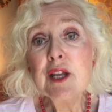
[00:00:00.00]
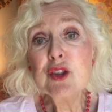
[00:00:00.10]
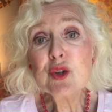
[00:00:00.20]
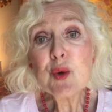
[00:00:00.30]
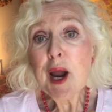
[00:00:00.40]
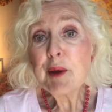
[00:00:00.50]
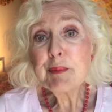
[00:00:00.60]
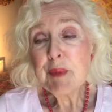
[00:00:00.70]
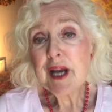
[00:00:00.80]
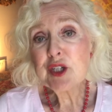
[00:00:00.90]

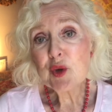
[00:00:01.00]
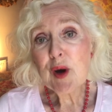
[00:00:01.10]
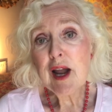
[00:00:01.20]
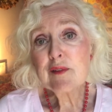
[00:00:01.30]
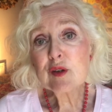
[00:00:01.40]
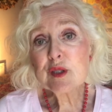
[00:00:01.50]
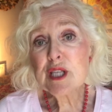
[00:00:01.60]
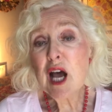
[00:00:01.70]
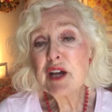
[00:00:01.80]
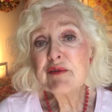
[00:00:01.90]
Throughout my travels,
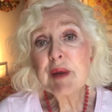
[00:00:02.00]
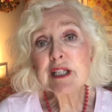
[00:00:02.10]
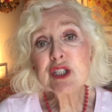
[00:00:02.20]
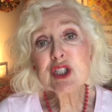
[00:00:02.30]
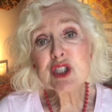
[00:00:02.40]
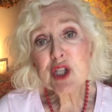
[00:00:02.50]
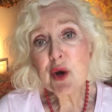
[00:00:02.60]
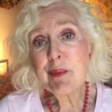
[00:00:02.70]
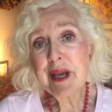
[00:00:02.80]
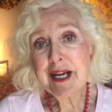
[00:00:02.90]
I've met
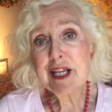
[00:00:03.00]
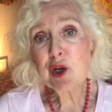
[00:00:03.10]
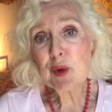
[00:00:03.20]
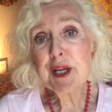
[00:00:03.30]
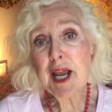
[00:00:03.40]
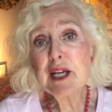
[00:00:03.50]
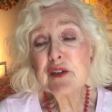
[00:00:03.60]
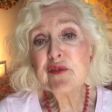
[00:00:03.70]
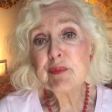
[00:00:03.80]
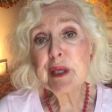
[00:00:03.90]
so many
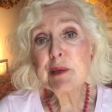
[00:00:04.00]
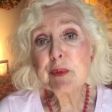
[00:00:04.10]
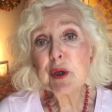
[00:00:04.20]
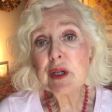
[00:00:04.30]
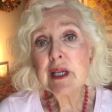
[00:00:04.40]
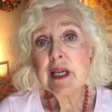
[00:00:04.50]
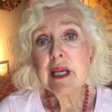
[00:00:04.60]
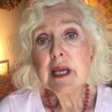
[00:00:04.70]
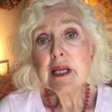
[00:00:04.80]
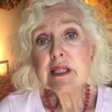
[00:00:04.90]
creative people.
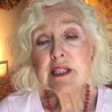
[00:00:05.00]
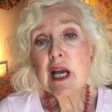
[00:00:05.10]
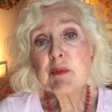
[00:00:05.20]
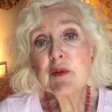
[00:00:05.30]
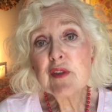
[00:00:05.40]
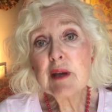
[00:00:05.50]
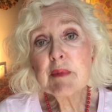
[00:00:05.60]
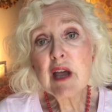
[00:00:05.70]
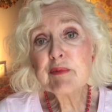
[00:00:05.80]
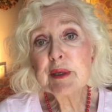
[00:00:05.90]
Some of
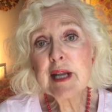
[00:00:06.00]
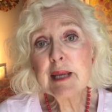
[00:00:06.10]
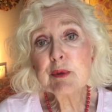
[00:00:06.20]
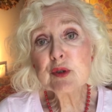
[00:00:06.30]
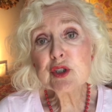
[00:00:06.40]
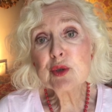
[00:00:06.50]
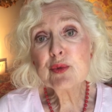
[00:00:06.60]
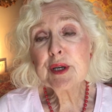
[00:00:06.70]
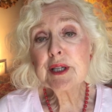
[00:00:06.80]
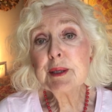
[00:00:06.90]
them have been able to
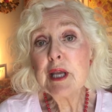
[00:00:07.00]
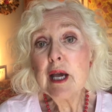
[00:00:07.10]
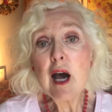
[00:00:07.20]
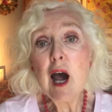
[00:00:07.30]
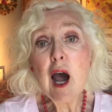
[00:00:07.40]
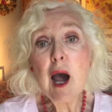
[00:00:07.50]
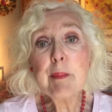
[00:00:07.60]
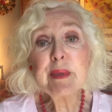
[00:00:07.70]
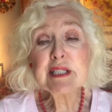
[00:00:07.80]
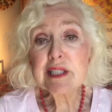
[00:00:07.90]
really
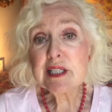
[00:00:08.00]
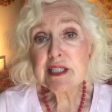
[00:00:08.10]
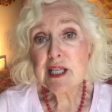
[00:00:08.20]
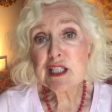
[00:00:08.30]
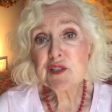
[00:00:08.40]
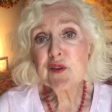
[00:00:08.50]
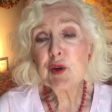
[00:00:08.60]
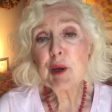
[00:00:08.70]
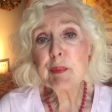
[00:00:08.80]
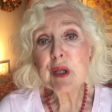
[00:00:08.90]
be
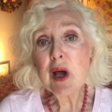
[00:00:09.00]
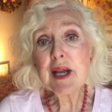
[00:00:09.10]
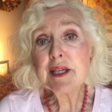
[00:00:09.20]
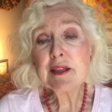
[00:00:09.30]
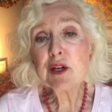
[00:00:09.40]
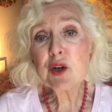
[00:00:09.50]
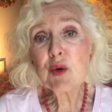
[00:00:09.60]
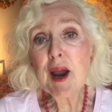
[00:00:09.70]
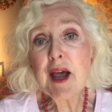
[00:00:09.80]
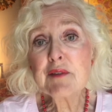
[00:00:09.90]
successful applying their
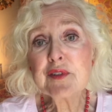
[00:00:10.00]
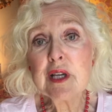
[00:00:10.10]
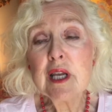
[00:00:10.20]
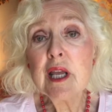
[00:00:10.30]
craft.